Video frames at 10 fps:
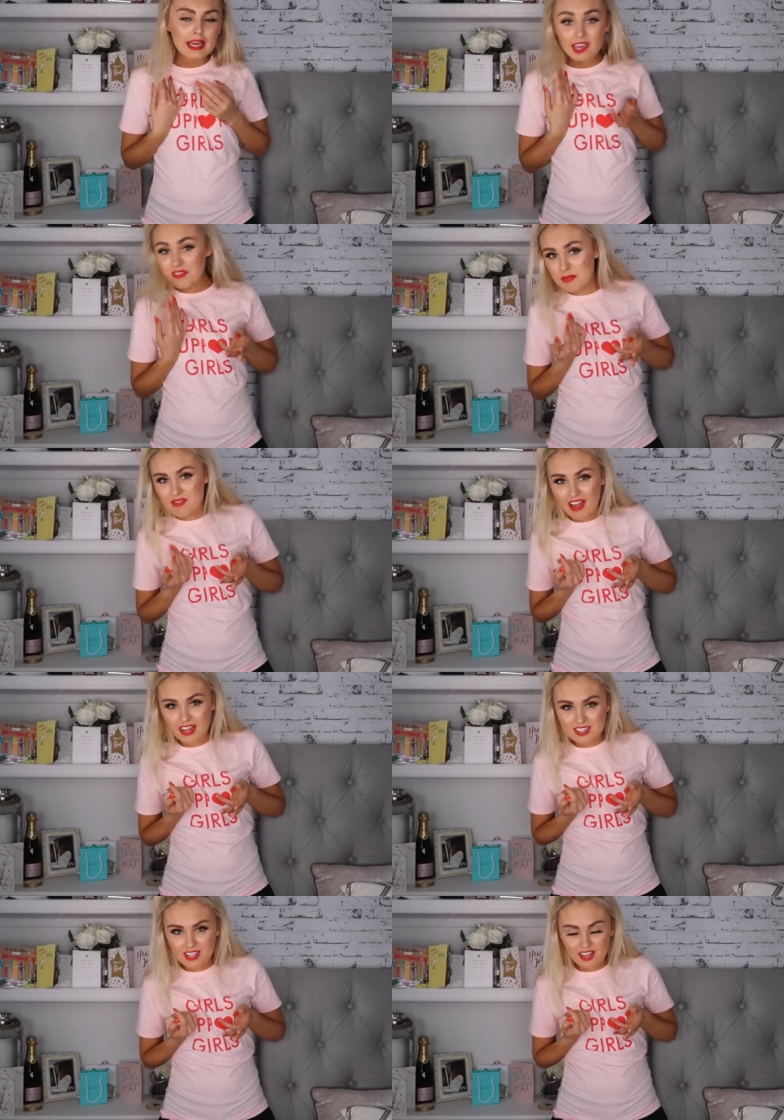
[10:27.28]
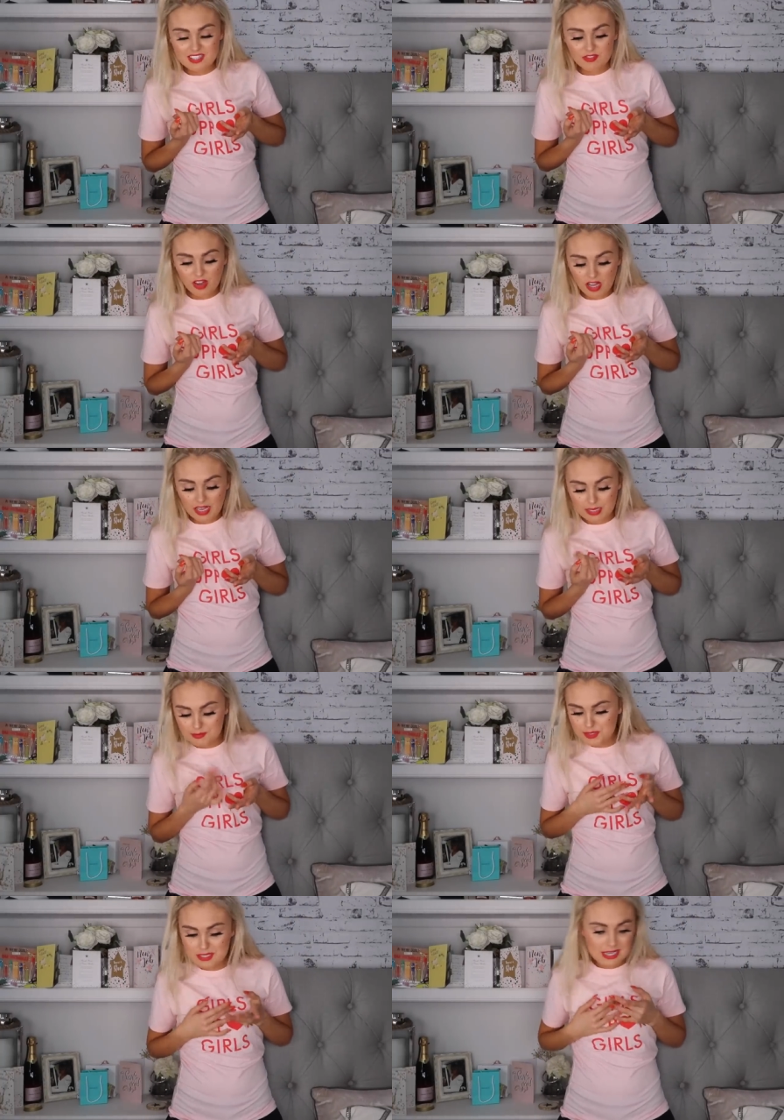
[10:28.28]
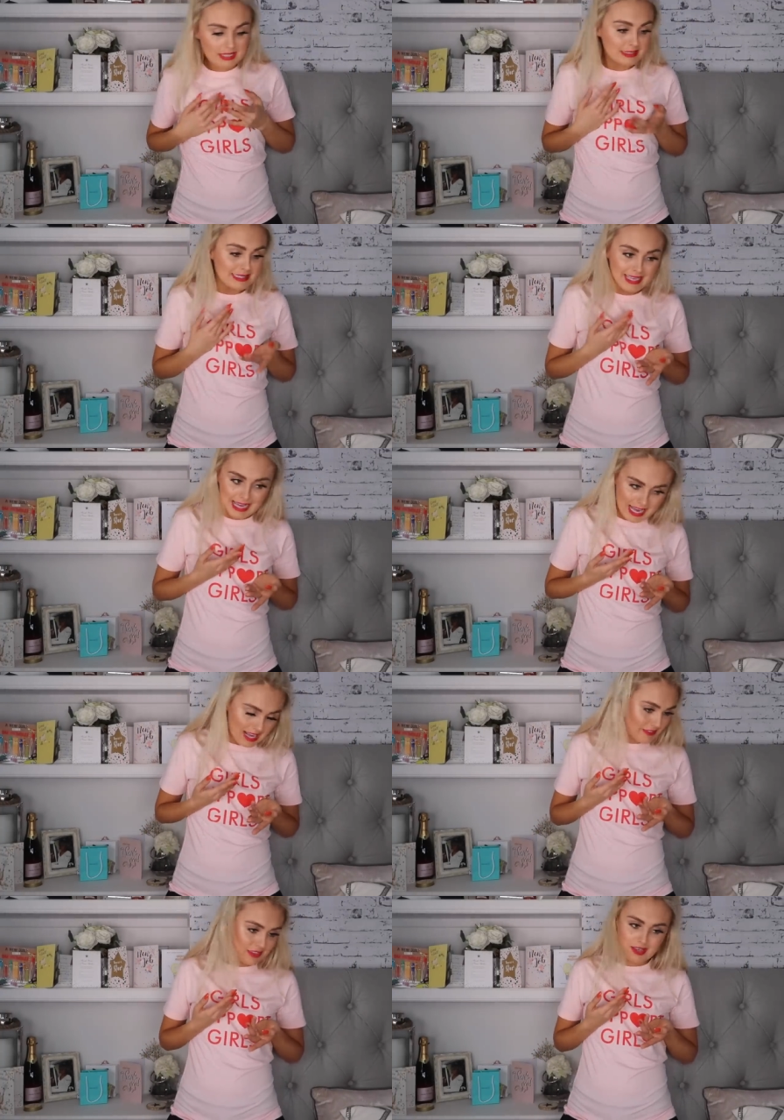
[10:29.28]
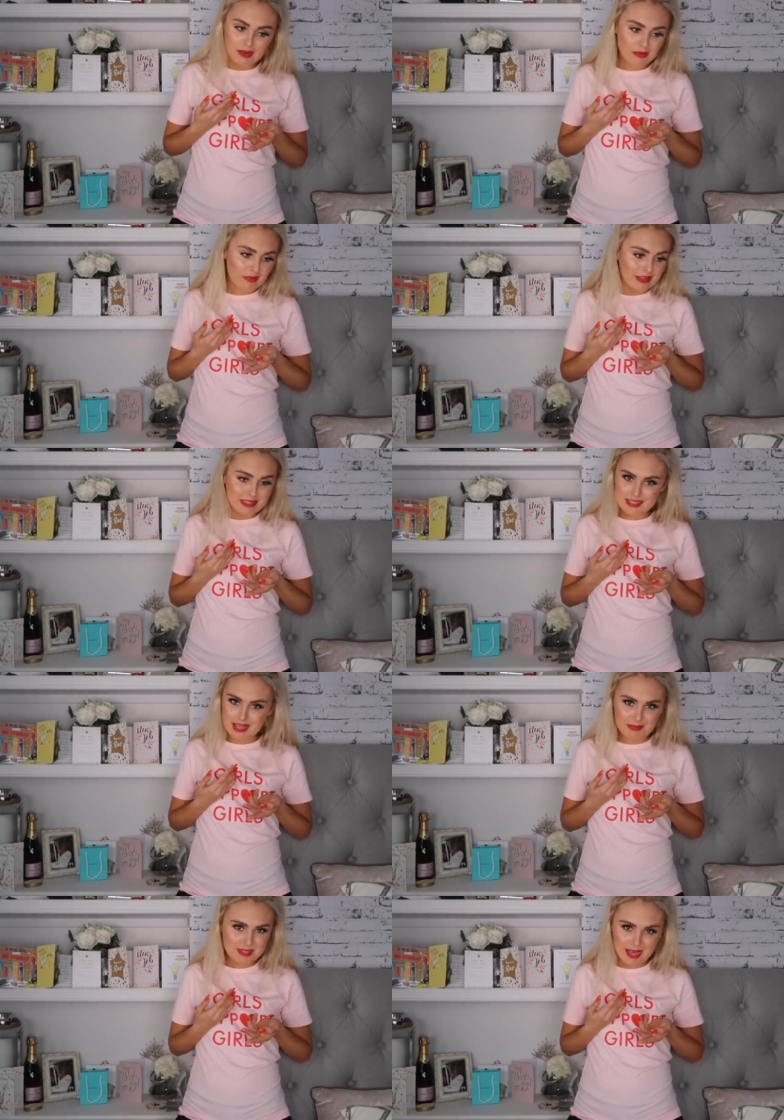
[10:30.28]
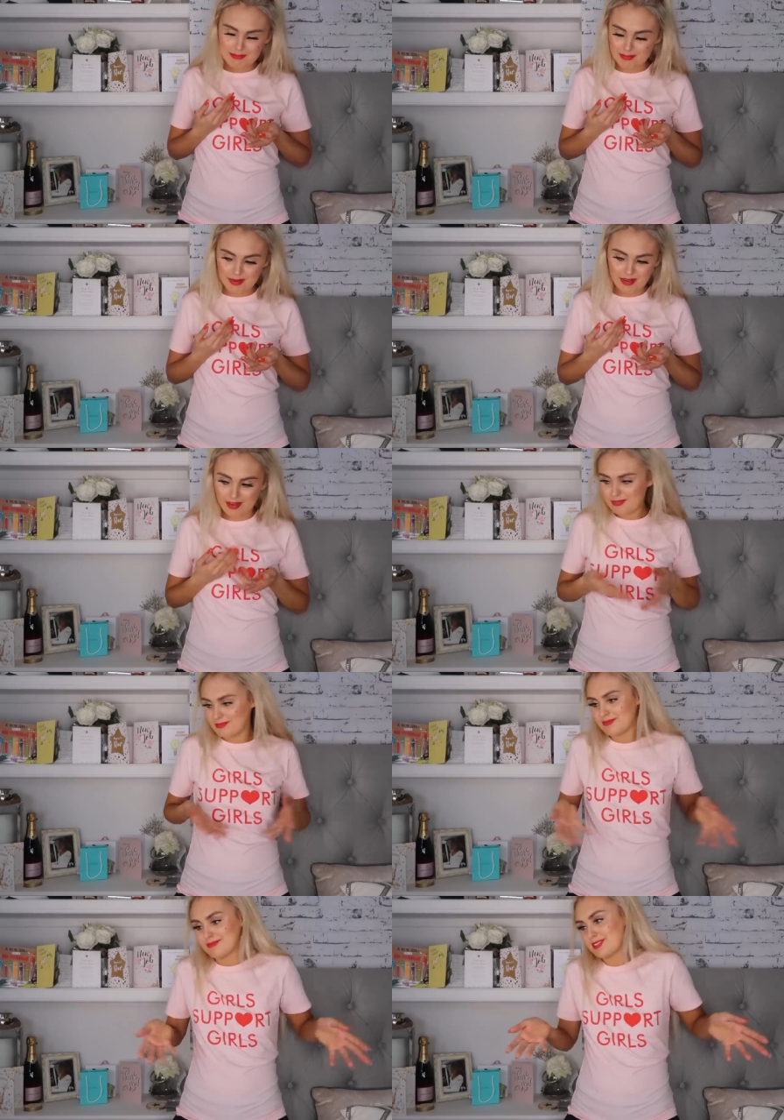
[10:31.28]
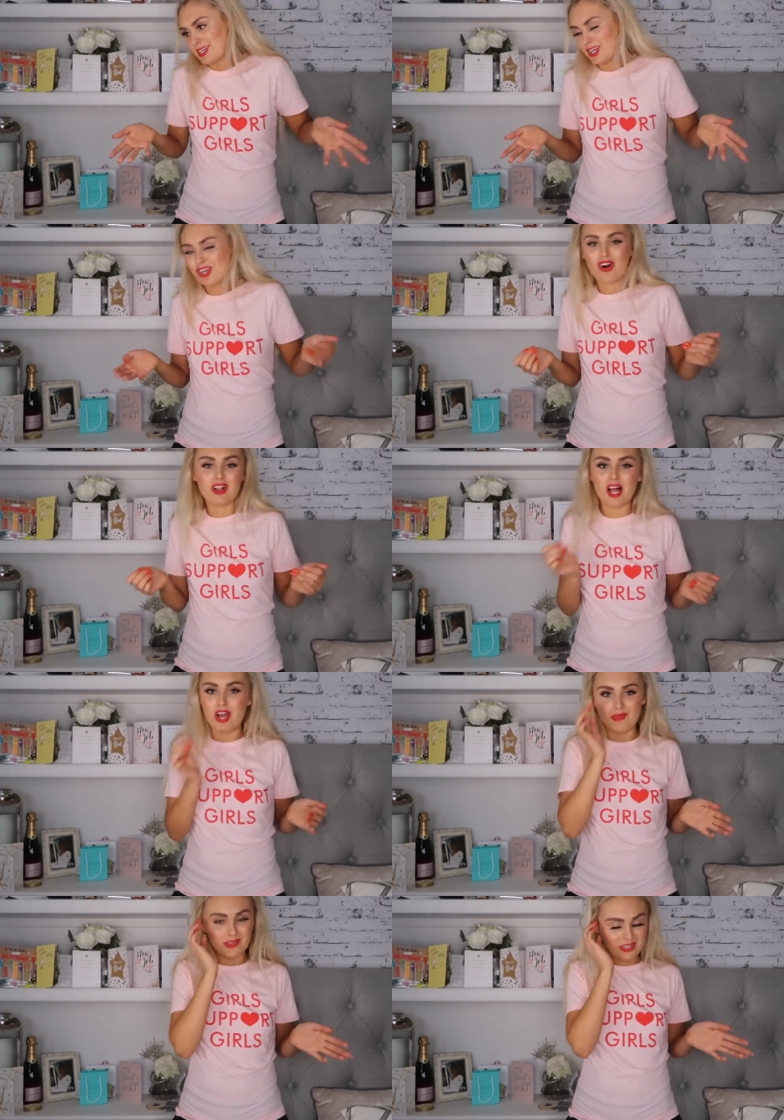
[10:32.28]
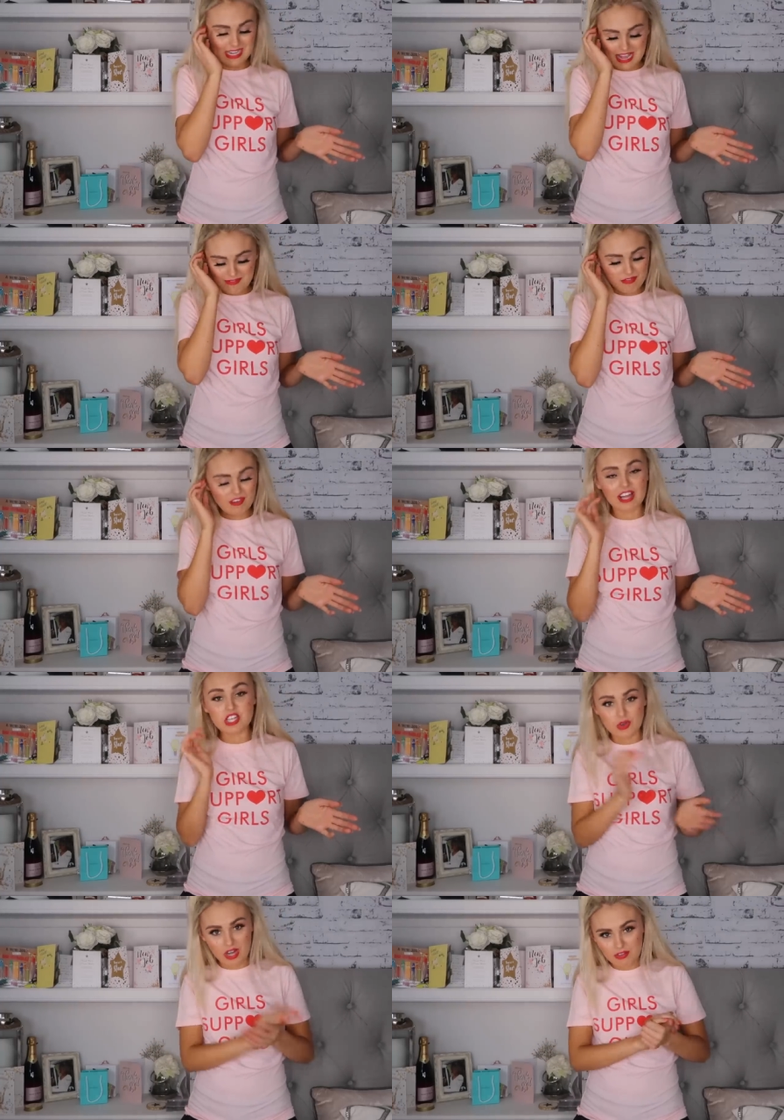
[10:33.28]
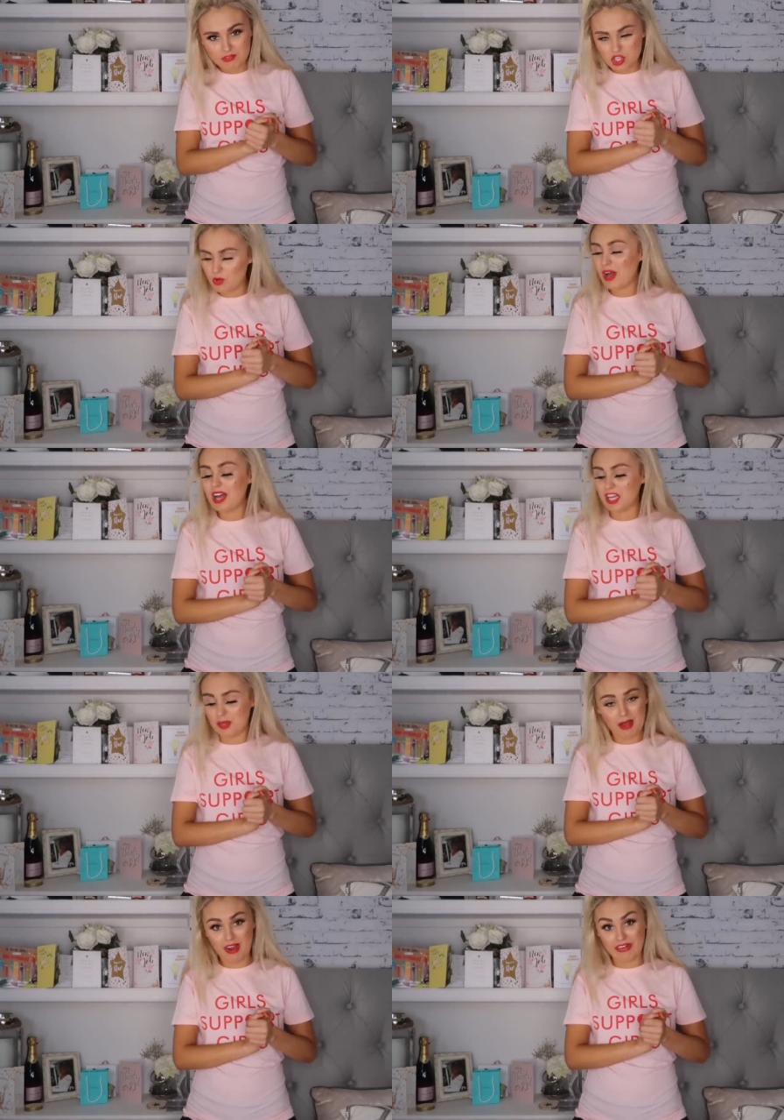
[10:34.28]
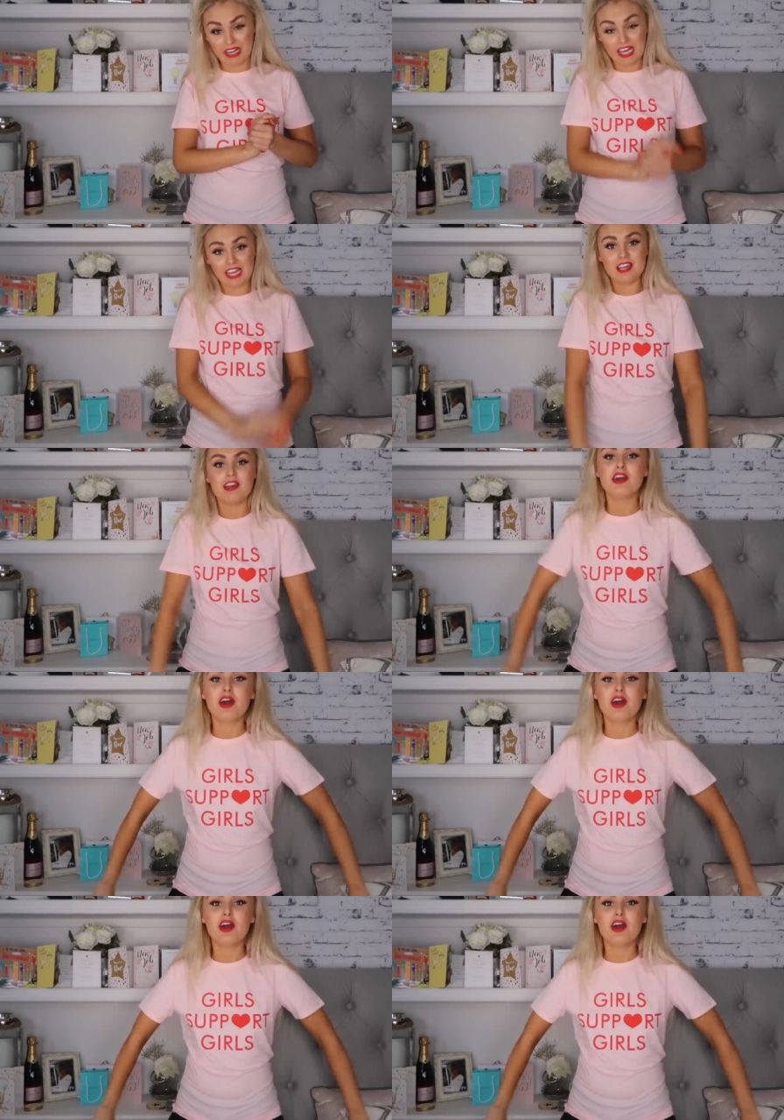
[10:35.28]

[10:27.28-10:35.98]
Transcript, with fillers: giving me valentine's vibes even though we're in september YOLO. You can never find your love too early, apparently.